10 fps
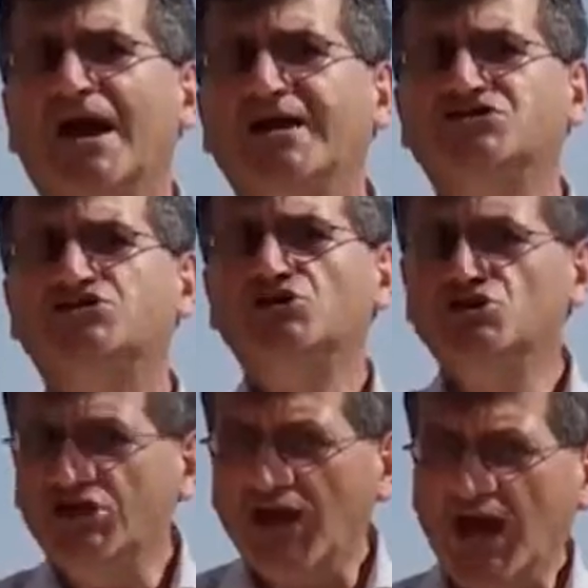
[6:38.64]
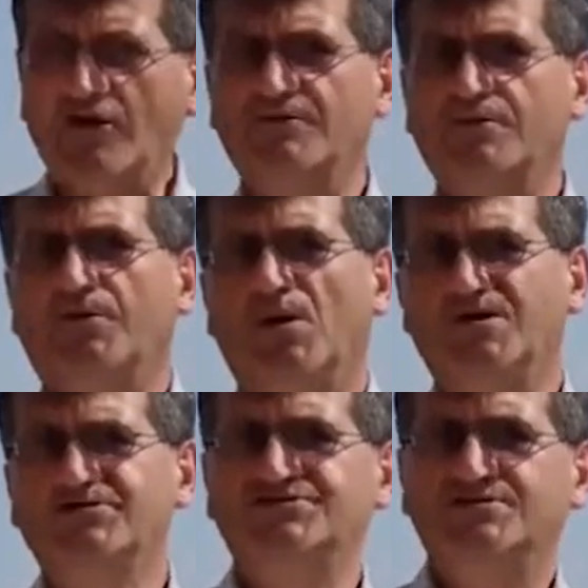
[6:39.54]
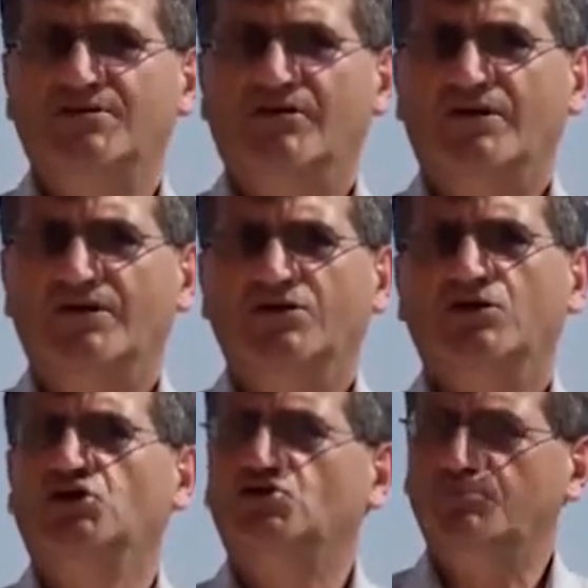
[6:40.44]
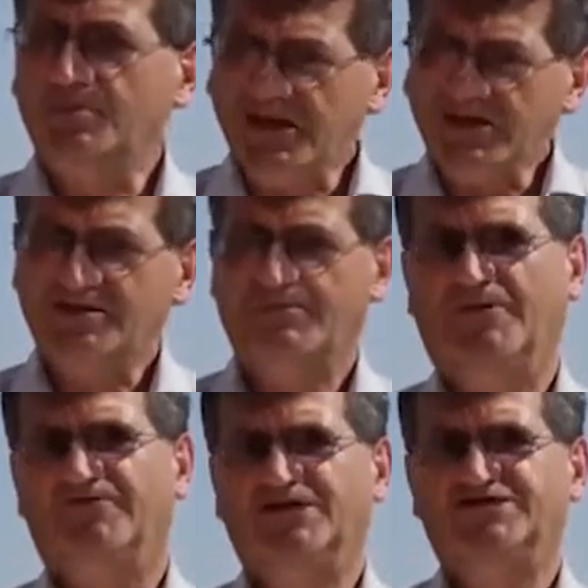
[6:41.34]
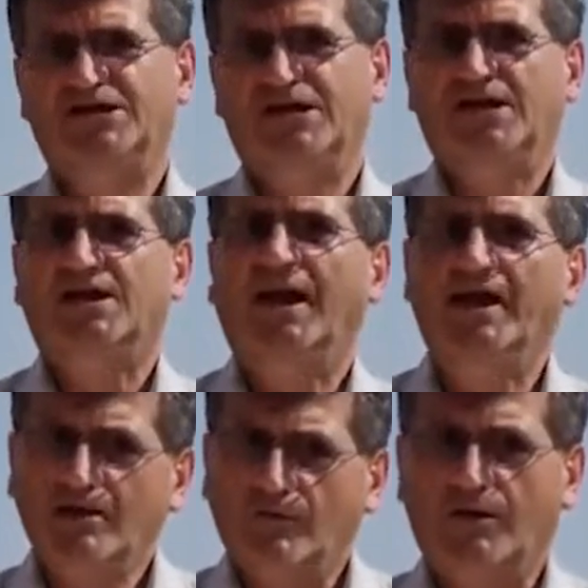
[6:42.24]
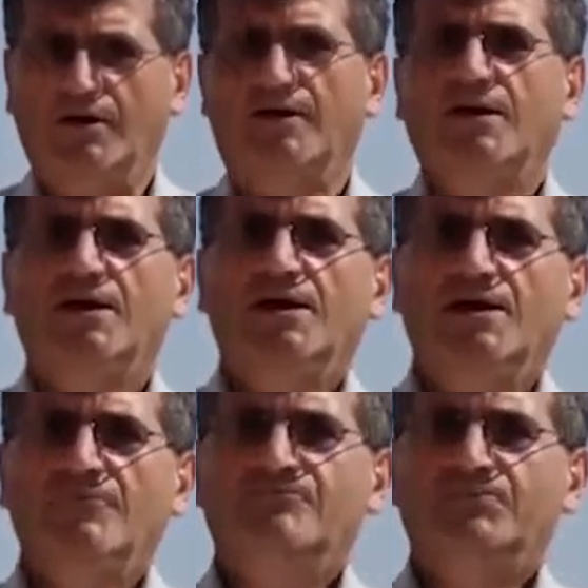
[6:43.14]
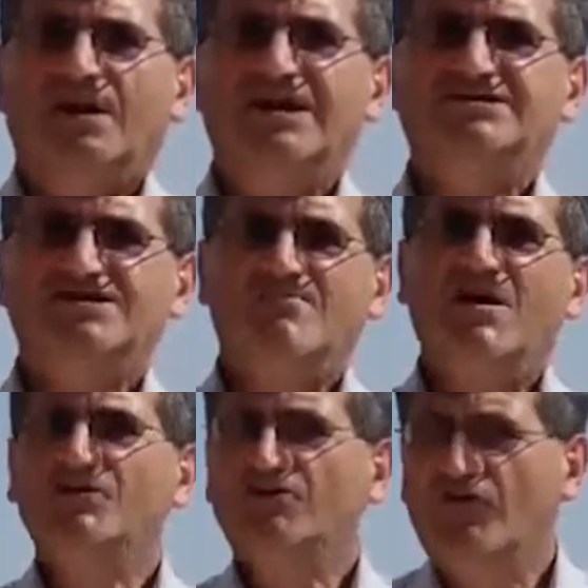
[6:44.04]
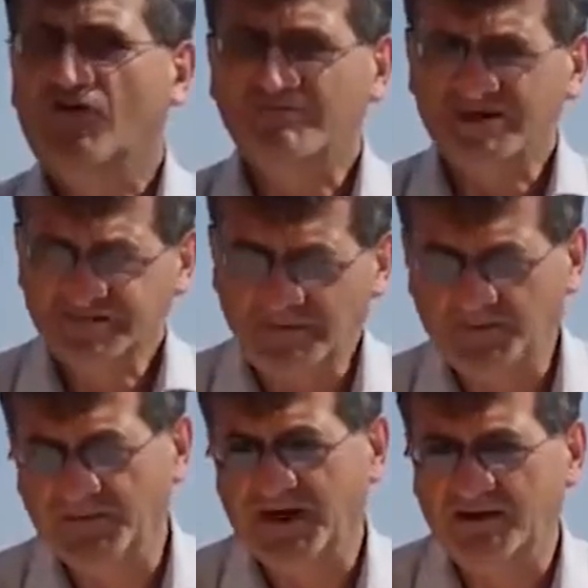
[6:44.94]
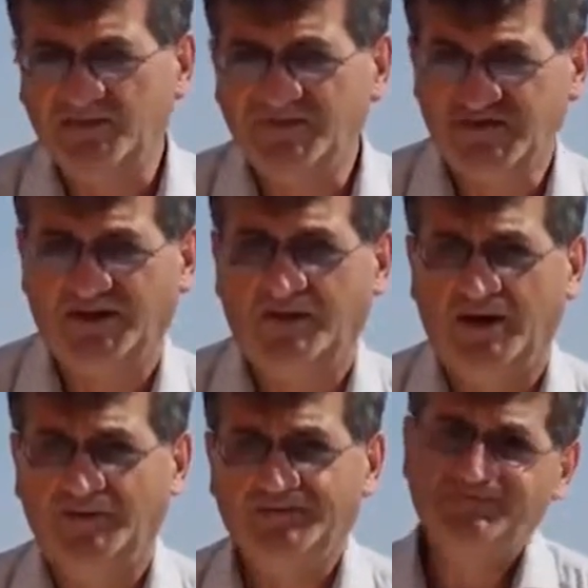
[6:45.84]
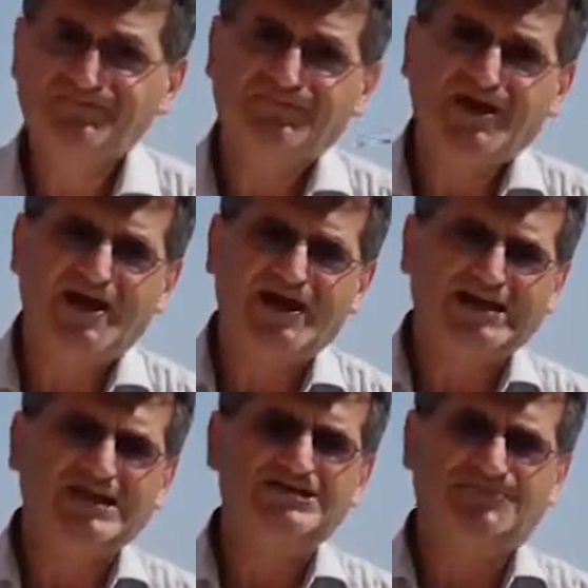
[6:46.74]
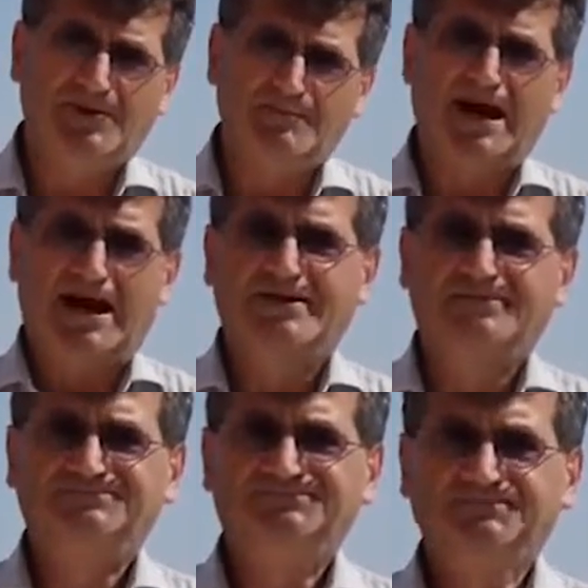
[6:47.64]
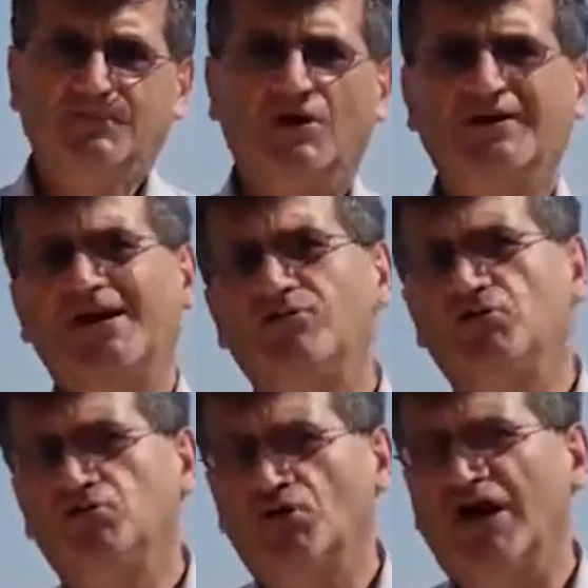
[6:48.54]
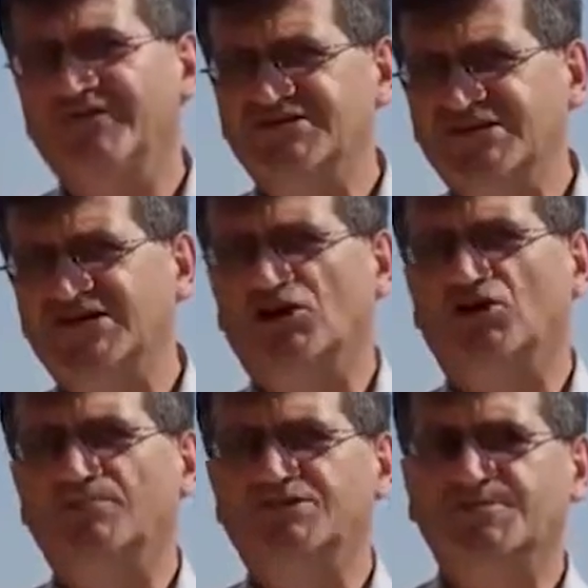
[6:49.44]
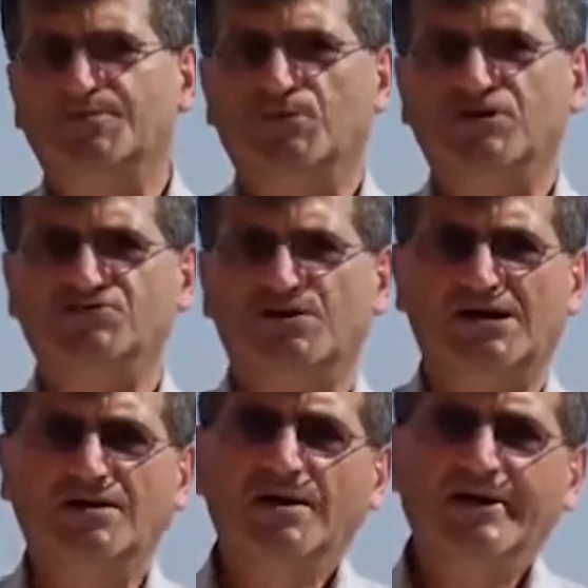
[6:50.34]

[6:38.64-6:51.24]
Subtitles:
And it's losing a lot of the points to be the perfect city in the world is the amount of homeless people that we've seen around. And it's pretty bad. Okay, we do have in Sydney homeless people as well.